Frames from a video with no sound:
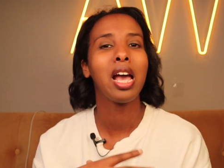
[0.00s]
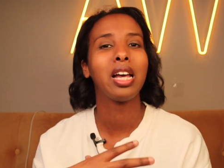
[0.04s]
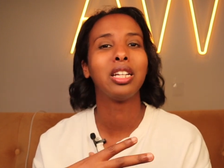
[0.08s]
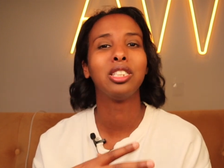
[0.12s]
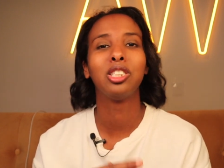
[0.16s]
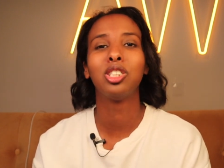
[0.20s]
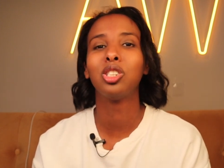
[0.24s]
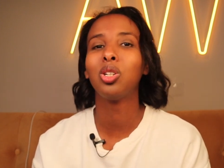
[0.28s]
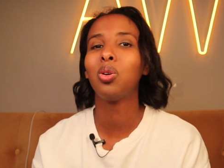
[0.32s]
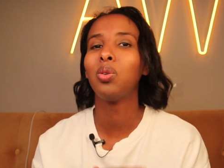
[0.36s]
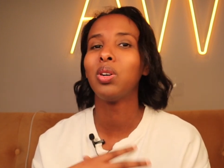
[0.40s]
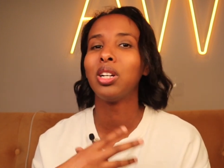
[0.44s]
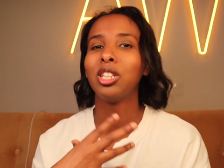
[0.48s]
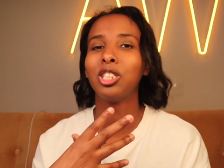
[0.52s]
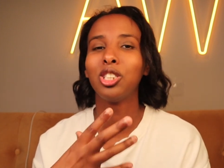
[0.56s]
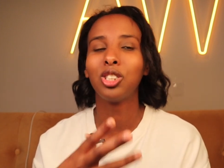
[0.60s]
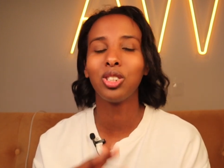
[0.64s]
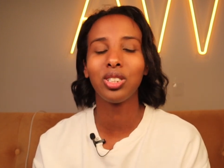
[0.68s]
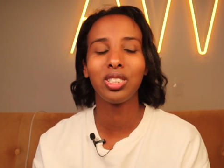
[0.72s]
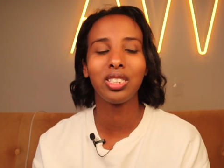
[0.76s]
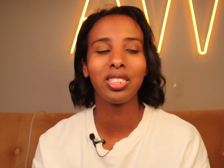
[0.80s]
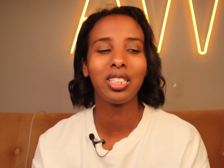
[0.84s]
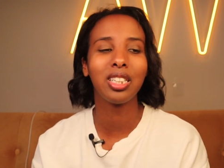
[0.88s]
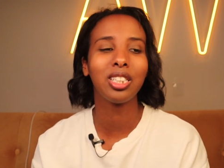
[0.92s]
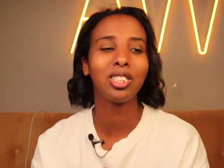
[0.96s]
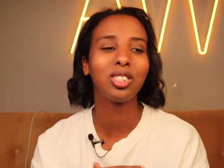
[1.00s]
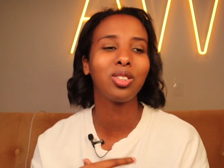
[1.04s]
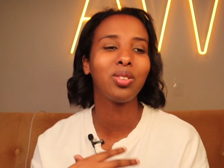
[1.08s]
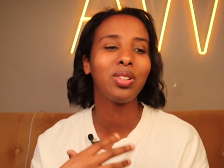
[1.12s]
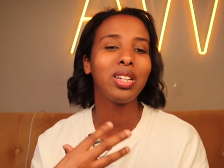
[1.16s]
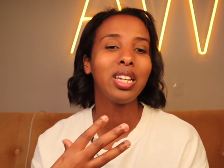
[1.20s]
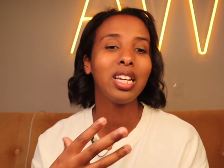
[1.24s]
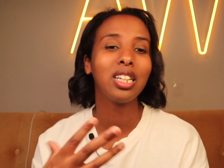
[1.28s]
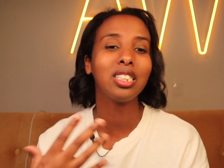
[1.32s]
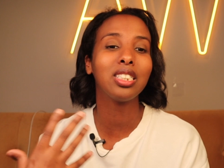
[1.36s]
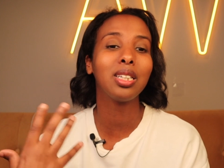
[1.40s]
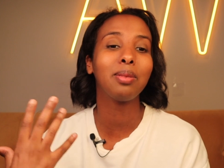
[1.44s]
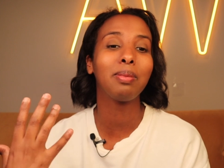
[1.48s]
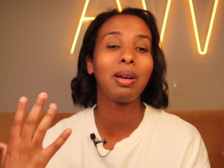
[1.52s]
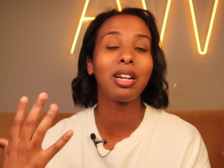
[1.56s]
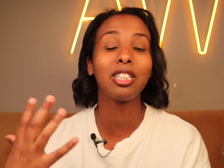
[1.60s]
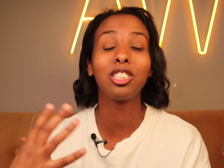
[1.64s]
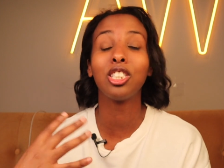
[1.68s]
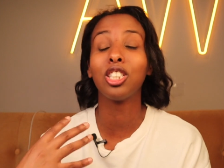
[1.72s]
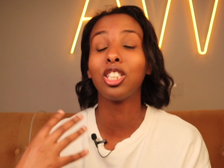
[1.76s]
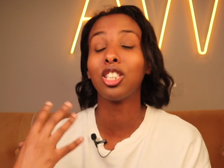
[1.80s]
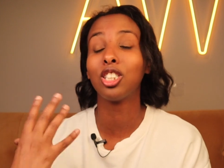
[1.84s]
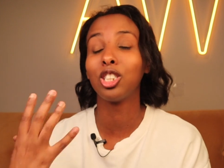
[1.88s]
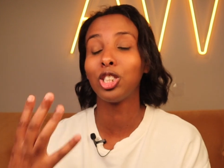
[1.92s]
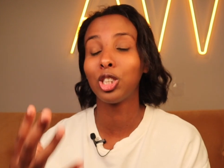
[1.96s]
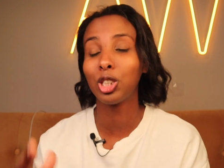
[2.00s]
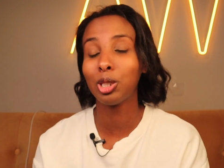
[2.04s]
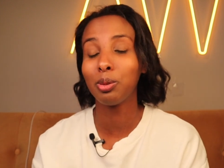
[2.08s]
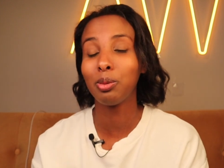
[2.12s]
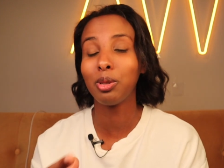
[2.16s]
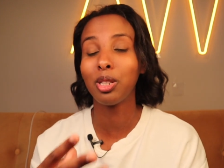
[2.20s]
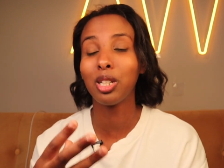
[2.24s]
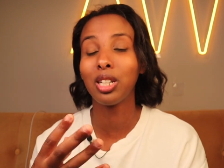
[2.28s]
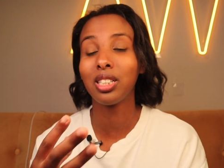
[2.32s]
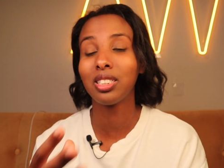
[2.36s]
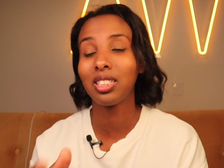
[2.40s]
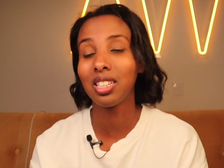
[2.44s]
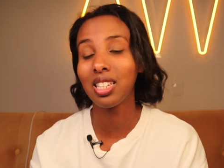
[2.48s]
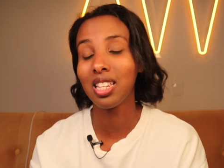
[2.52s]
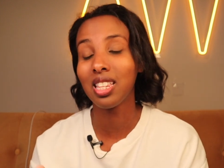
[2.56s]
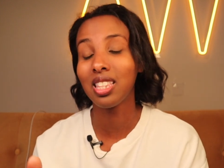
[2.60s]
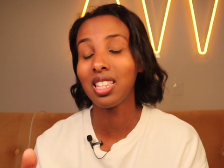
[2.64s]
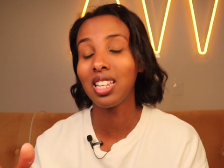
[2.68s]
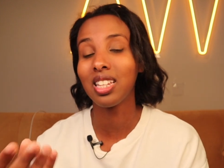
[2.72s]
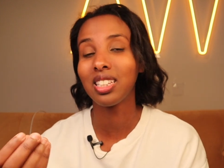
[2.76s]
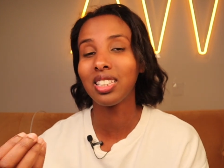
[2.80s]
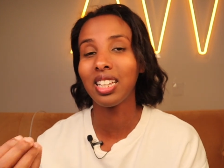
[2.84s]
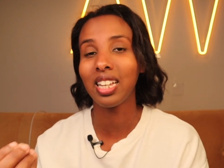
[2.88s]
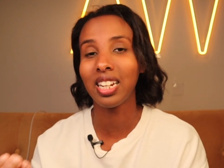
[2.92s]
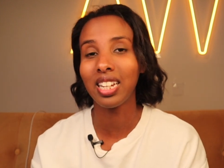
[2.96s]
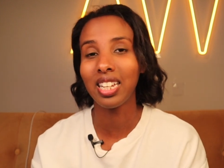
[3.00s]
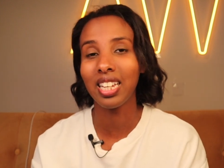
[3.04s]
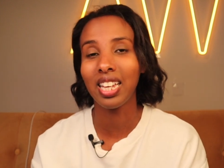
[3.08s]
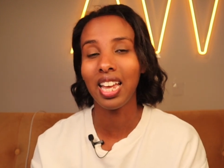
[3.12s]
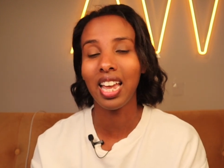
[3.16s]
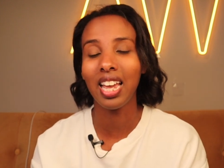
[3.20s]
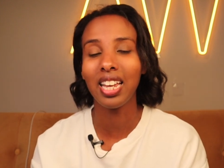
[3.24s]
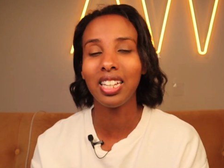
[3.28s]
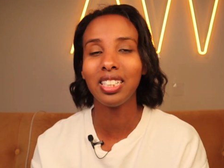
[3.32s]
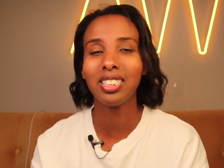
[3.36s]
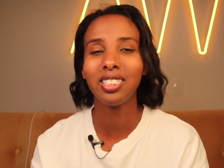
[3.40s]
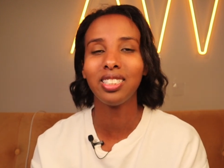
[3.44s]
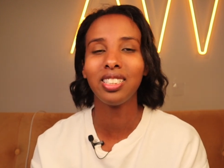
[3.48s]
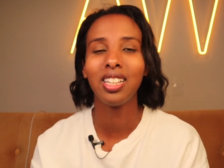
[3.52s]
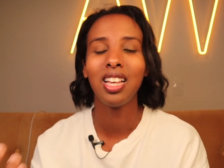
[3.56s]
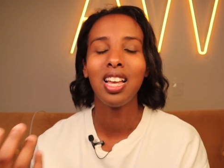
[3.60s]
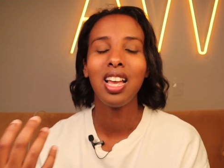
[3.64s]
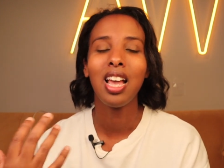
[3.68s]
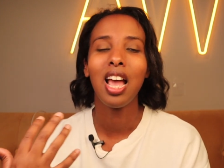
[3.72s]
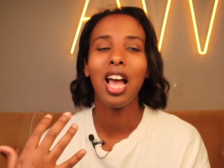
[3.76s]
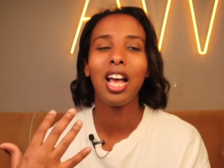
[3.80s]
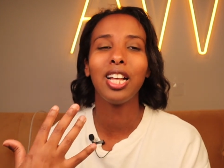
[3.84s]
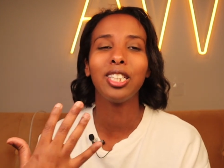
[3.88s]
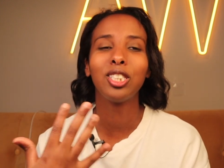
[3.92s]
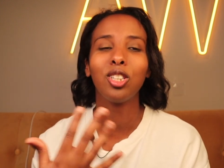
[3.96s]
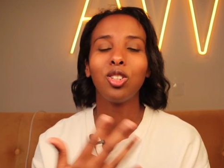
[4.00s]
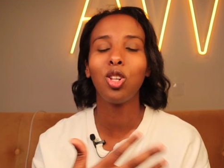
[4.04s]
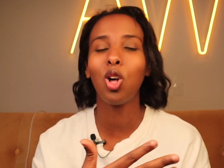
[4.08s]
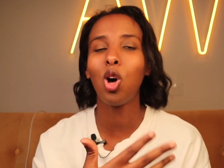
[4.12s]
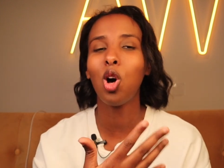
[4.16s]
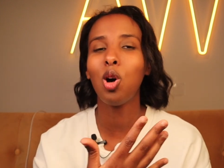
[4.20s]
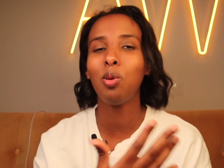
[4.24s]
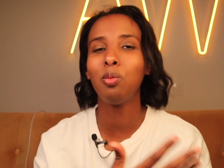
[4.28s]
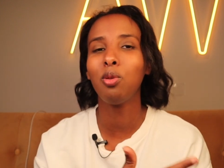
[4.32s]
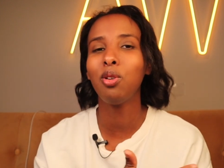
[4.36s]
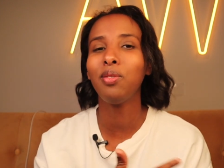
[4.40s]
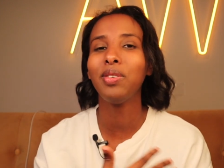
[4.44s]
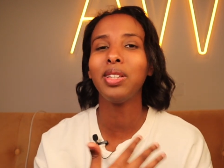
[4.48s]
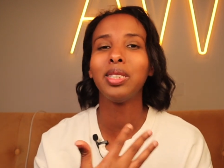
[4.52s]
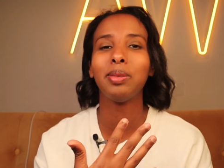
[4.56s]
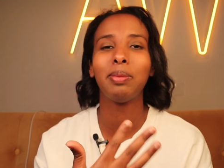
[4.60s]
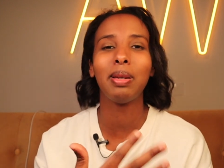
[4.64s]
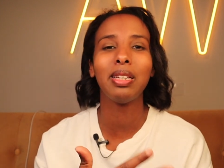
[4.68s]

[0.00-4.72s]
and so interesting. So he ends up actually contributing to the thing that he hates. And so the whole movie is